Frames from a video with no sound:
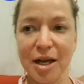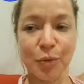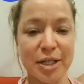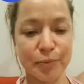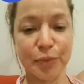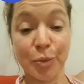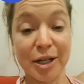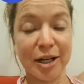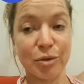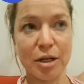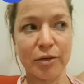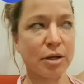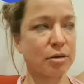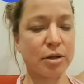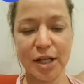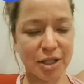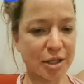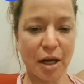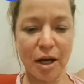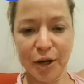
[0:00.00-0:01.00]
And what
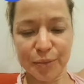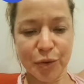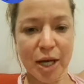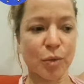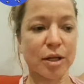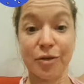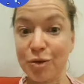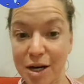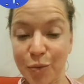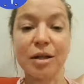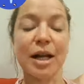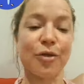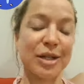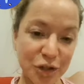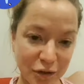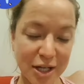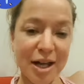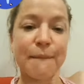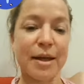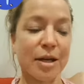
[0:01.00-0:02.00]
age do you wish you
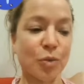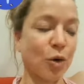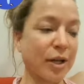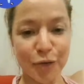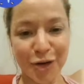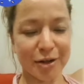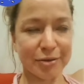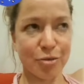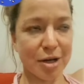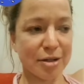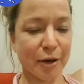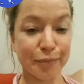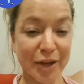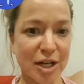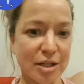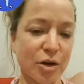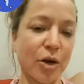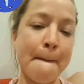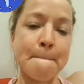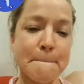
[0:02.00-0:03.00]
had done this
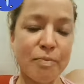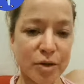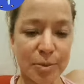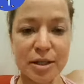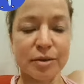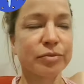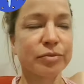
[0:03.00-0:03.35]
challenge?